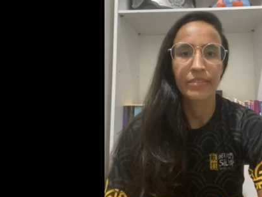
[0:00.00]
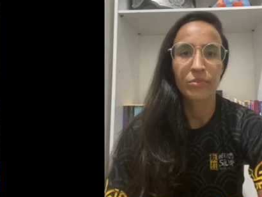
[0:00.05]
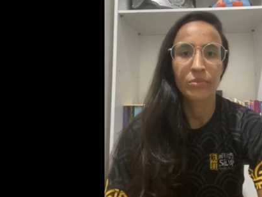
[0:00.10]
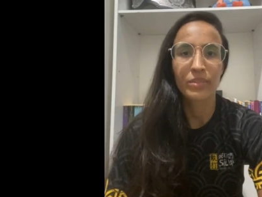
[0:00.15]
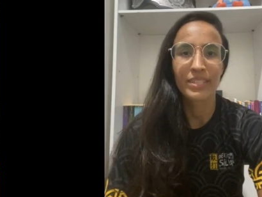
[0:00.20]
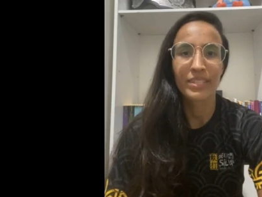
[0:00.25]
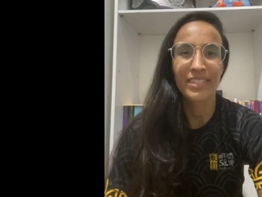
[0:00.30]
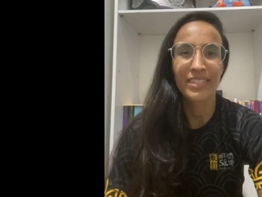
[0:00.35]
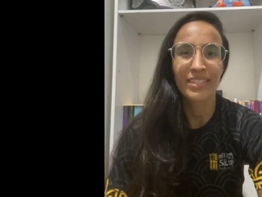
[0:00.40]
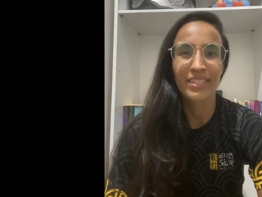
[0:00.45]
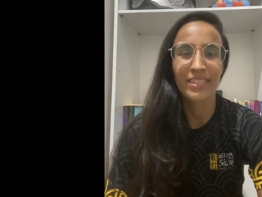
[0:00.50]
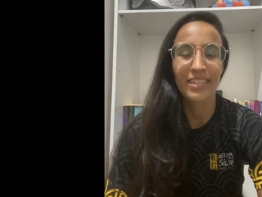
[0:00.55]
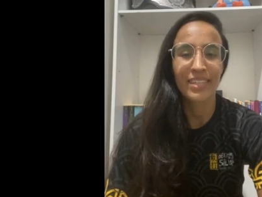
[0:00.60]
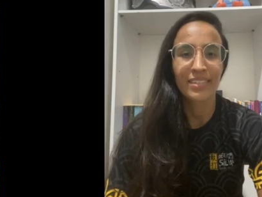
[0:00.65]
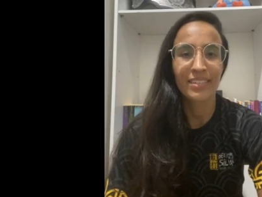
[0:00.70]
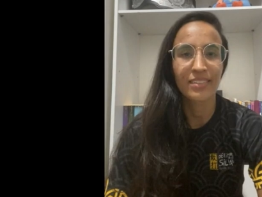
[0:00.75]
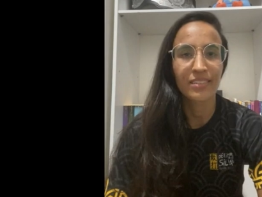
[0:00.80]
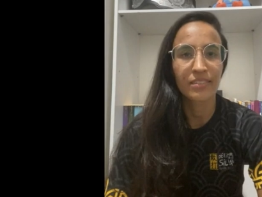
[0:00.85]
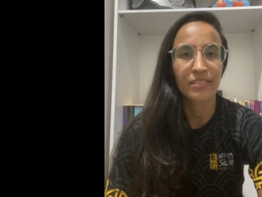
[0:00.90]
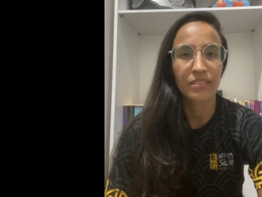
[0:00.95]
one thing
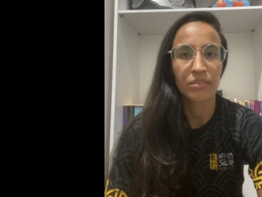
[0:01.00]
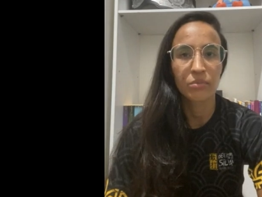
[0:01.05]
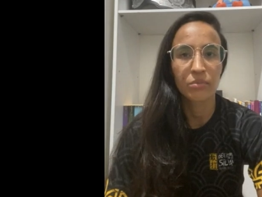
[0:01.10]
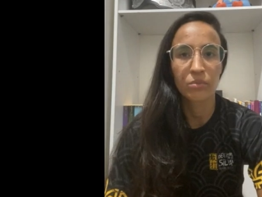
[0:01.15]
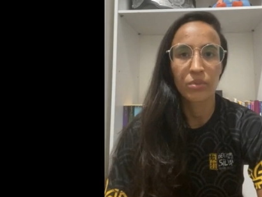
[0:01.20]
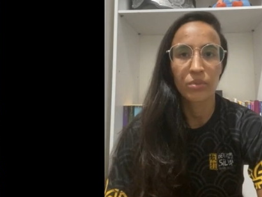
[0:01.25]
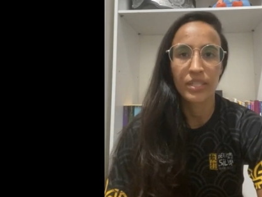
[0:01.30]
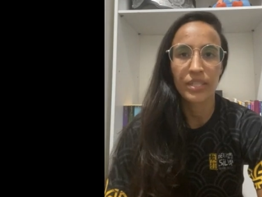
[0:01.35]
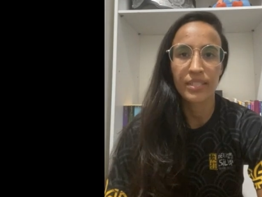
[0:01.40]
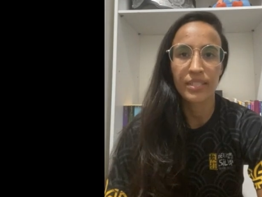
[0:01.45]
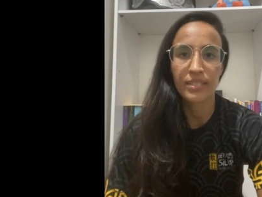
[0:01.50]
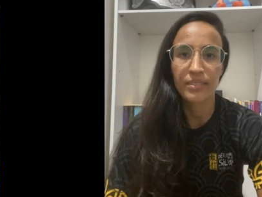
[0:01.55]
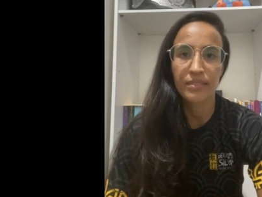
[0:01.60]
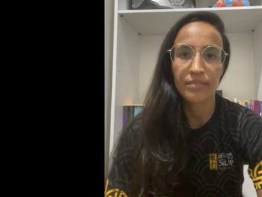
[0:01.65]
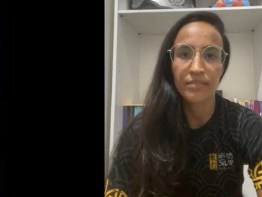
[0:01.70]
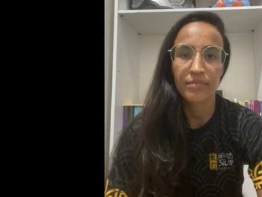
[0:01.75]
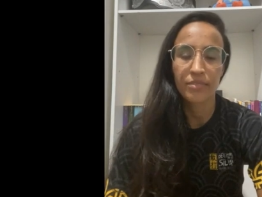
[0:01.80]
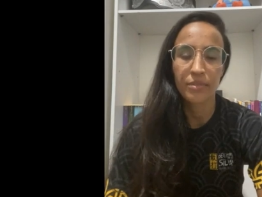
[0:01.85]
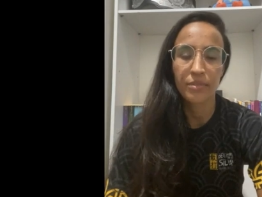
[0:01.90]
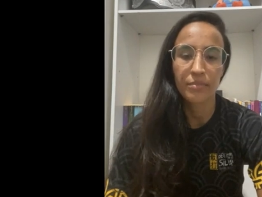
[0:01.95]
that
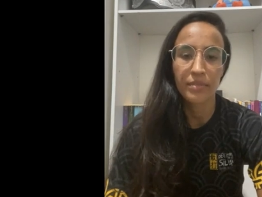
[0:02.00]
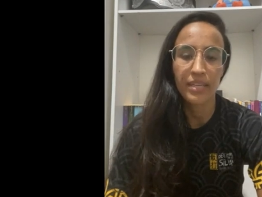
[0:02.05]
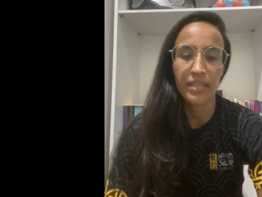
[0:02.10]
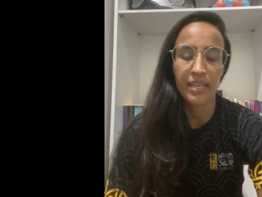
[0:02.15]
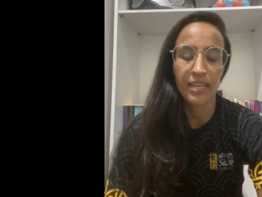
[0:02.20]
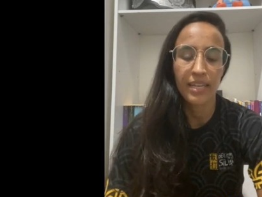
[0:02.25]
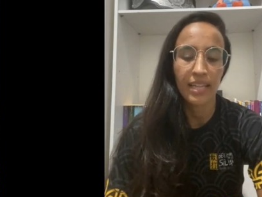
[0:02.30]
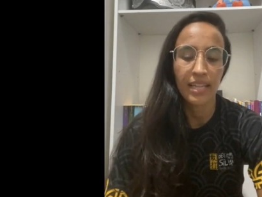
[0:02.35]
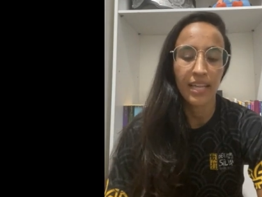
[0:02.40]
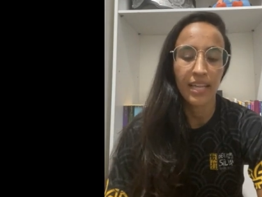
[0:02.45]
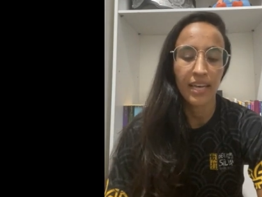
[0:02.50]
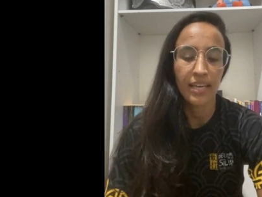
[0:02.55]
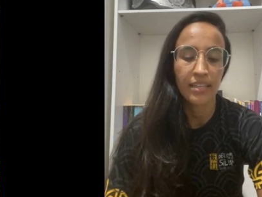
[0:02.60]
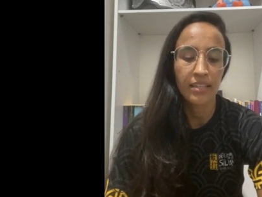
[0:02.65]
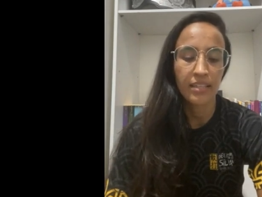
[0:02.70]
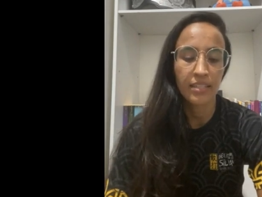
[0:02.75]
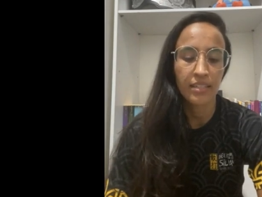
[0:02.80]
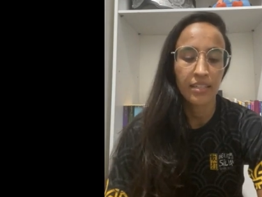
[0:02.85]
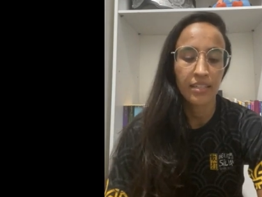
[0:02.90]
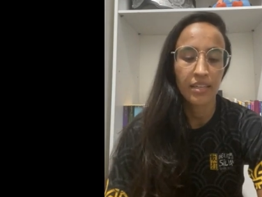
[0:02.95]
works for me a
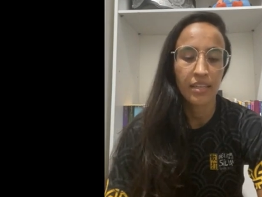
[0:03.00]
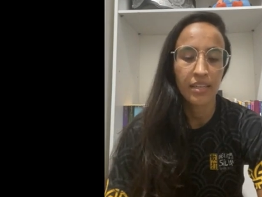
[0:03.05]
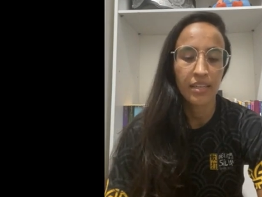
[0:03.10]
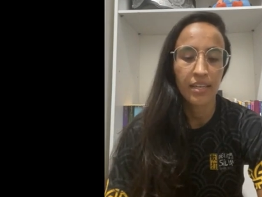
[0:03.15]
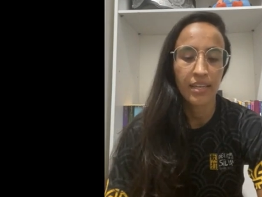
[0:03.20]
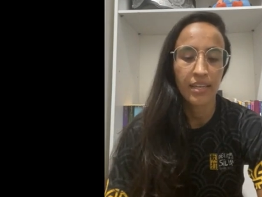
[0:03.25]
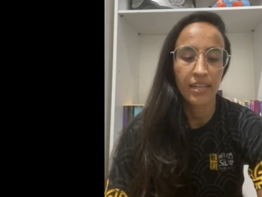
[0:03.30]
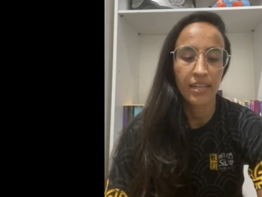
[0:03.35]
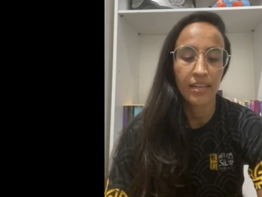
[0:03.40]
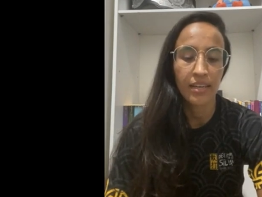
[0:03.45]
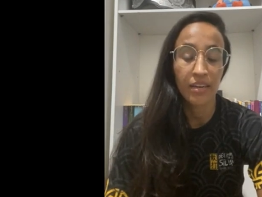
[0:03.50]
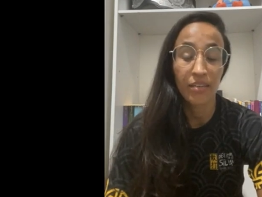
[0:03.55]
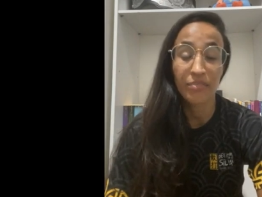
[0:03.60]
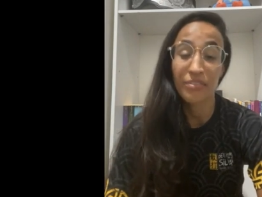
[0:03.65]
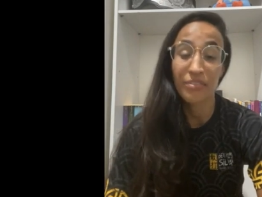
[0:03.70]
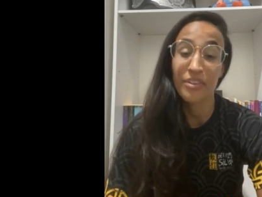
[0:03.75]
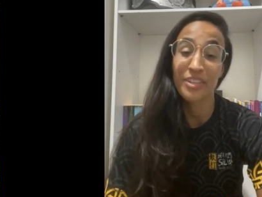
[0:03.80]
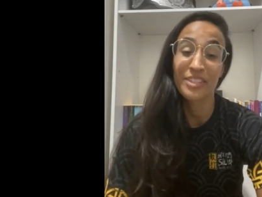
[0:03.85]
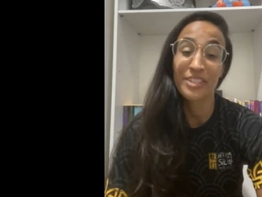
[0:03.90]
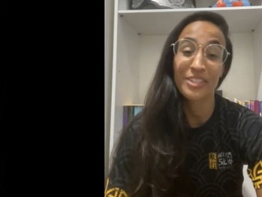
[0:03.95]
lot,
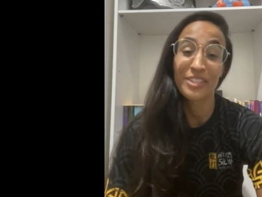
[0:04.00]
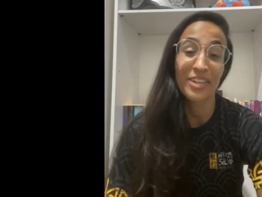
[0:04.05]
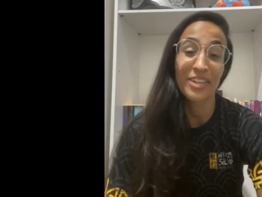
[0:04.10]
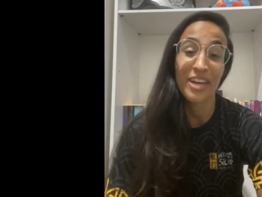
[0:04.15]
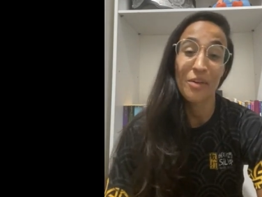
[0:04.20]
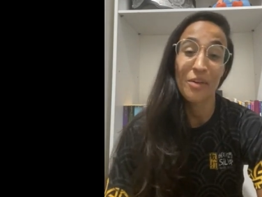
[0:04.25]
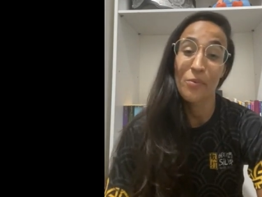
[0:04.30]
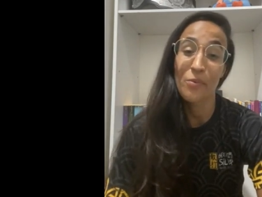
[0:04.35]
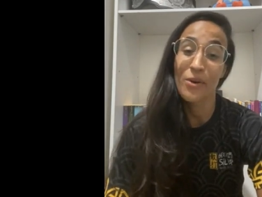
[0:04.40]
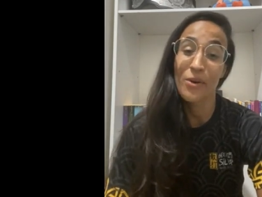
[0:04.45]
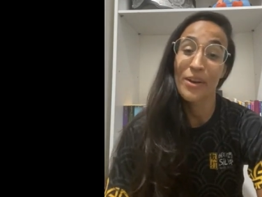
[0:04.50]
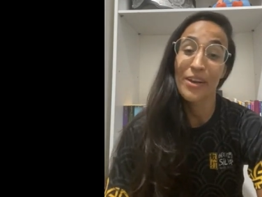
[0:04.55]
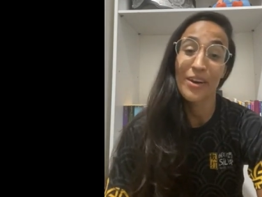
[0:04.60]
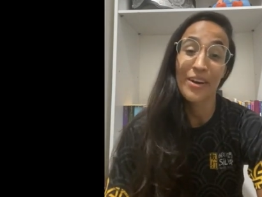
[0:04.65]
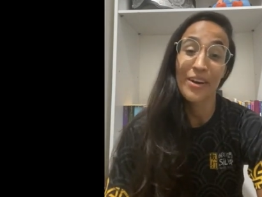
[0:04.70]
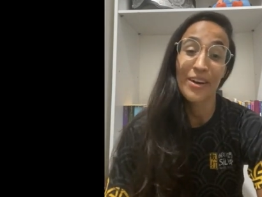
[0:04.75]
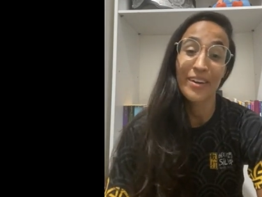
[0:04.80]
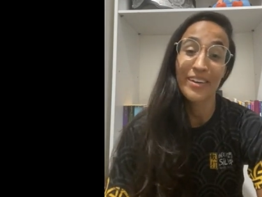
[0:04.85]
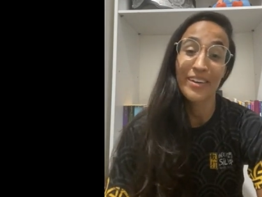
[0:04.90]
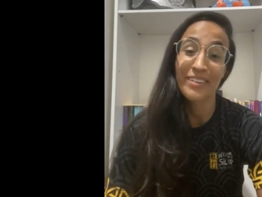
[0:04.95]
of course, you gotta work
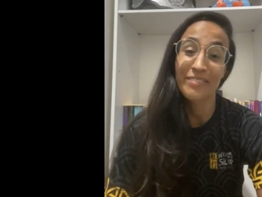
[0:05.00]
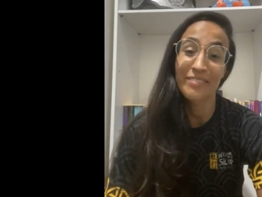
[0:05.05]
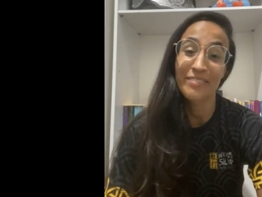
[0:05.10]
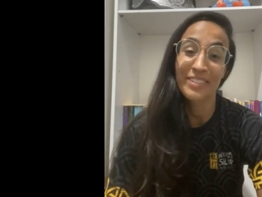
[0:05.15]
hard.